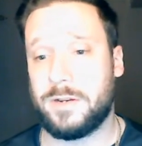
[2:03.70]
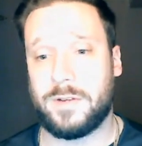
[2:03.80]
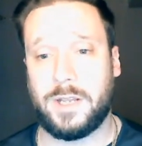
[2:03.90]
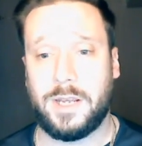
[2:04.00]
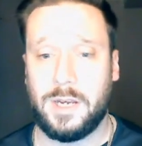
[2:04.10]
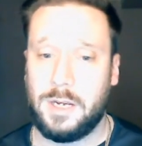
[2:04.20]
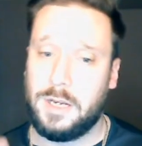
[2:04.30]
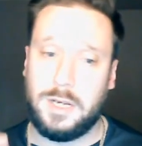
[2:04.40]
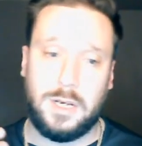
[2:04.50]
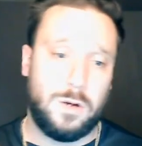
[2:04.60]
really
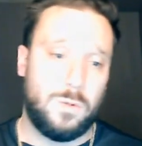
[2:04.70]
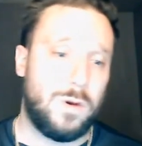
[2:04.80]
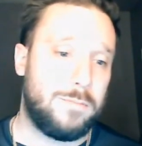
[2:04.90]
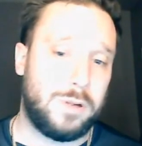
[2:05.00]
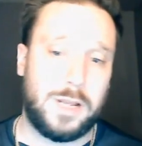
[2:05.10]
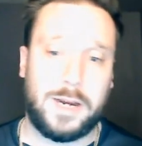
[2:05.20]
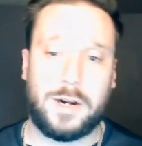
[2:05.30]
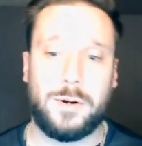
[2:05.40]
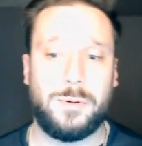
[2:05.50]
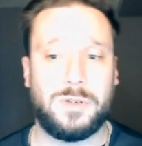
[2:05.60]
one
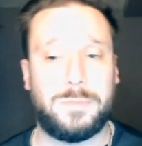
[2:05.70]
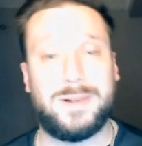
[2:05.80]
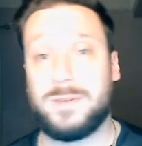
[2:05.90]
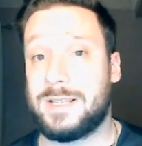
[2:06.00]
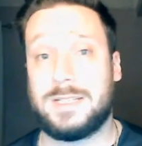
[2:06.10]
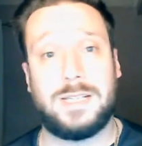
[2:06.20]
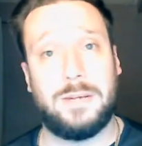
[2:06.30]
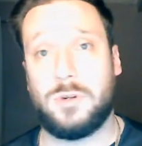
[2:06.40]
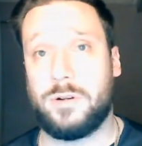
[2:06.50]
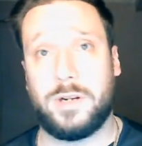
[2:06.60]
player who's been with this
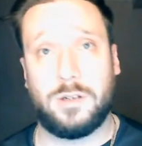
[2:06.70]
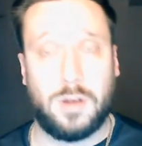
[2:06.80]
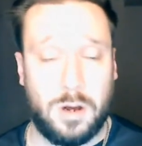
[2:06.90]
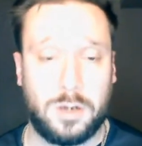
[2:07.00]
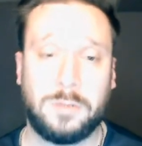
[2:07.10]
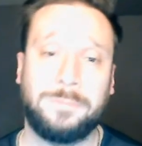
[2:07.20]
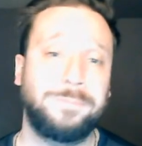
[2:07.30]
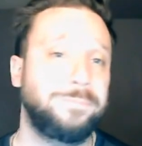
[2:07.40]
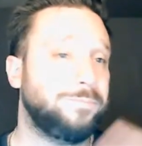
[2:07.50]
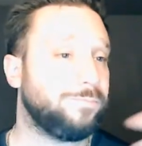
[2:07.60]
team all year long
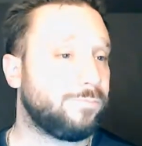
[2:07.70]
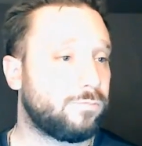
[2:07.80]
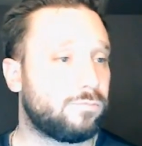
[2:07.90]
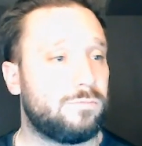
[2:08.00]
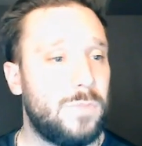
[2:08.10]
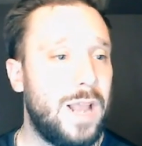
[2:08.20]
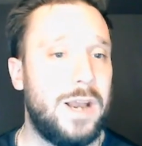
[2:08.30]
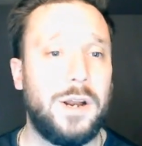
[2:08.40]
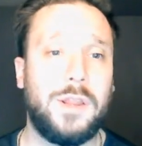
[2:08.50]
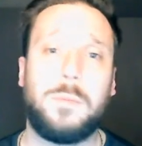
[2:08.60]
and
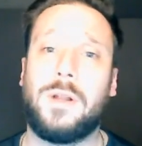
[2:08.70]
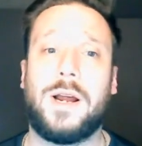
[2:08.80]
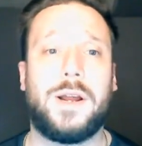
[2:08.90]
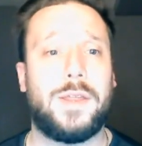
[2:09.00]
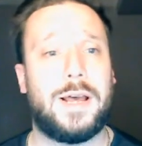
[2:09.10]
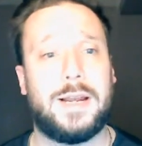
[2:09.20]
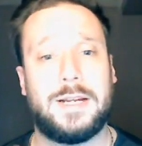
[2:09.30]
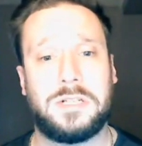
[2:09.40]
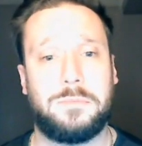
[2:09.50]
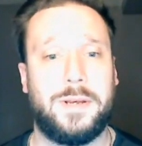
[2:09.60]
another player that
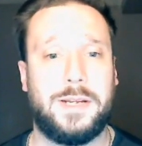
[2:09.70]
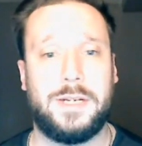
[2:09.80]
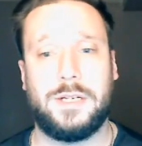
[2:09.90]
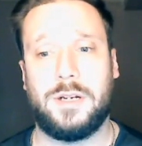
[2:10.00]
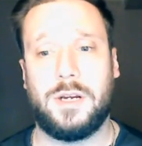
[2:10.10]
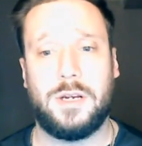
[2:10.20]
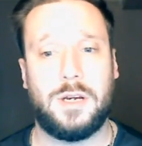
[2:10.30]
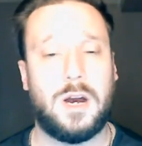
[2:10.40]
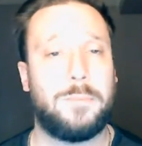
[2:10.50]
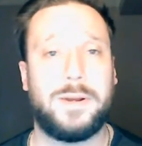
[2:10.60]
has been
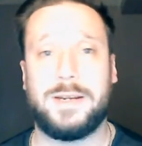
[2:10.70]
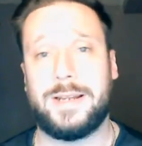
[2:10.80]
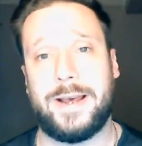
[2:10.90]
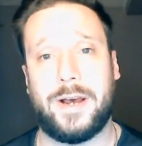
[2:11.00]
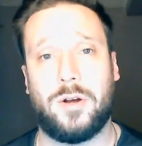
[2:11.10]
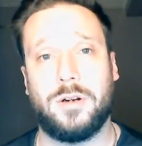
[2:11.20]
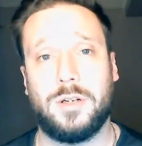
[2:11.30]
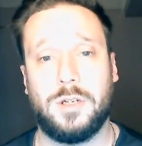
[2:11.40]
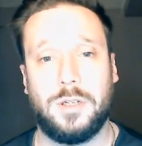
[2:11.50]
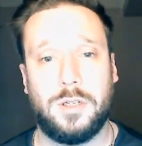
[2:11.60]
up and down
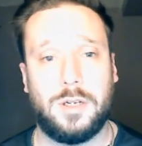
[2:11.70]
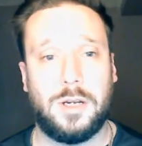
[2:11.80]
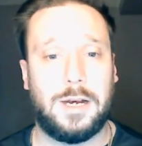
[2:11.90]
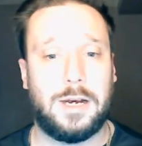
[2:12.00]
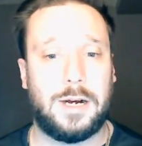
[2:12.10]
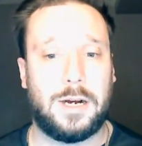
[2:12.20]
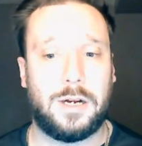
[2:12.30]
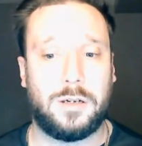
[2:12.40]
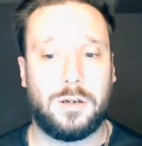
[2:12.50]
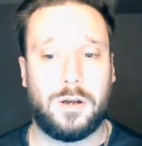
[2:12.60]
uh,
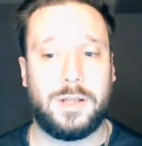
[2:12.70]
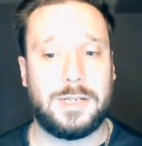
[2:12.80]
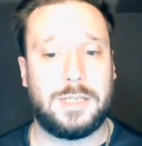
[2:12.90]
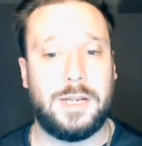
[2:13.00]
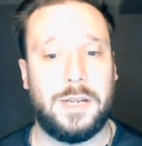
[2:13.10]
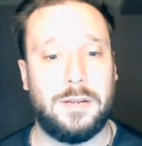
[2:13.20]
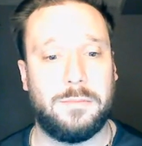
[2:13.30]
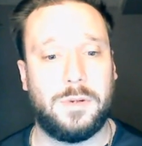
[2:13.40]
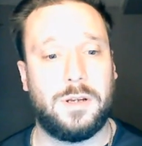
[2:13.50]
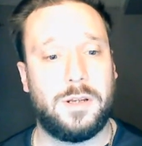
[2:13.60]
on this
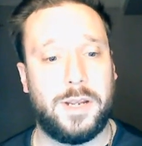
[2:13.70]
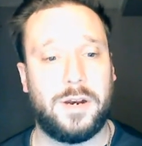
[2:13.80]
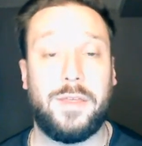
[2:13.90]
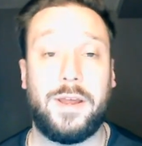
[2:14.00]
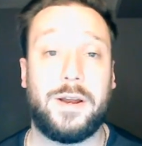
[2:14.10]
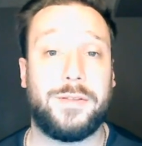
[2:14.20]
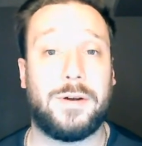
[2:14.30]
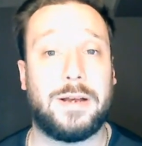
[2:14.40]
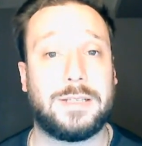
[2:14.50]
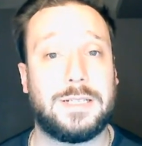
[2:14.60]
team here and there
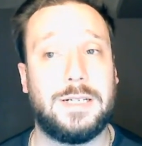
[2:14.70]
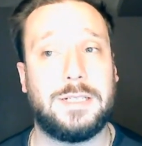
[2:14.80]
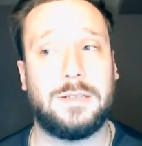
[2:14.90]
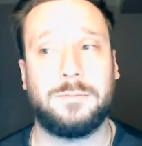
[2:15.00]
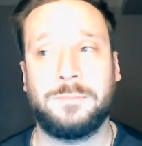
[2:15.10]
throughout the season,